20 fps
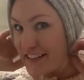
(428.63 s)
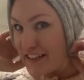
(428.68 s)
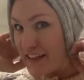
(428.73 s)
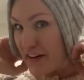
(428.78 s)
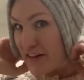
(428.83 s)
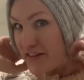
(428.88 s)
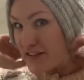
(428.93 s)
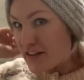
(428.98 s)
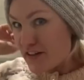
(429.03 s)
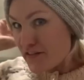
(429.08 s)

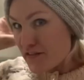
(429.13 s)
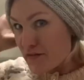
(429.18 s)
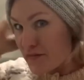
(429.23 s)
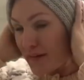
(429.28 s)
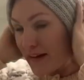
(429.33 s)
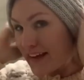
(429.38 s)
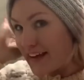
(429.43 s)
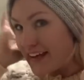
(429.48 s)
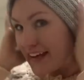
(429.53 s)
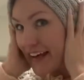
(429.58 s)
goes over
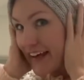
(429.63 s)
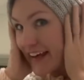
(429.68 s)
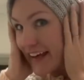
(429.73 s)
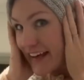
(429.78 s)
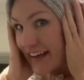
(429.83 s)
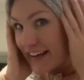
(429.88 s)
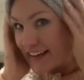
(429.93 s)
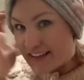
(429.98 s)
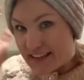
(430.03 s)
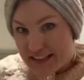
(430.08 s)
my
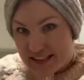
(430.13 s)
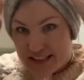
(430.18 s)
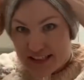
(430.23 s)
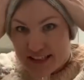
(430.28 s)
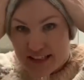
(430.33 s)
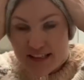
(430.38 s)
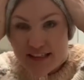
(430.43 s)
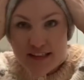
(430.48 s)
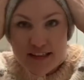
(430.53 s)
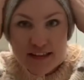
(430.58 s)
ears.